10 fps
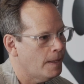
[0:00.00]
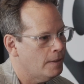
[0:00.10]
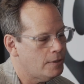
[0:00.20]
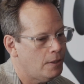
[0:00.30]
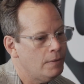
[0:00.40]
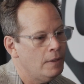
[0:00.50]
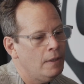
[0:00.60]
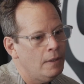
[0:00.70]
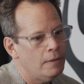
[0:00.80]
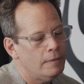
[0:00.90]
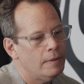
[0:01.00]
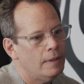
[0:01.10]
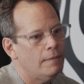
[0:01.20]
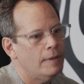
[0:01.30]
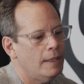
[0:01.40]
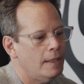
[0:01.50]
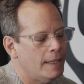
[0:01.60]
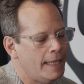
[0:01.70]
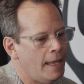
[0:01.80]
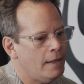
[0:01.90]
So
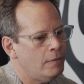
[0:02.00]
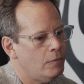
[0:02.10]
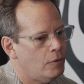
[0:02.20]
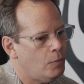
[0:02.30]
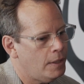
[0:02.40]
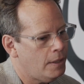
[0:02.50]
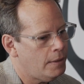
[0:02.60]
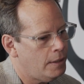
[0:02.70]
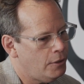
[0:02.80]
again, the way that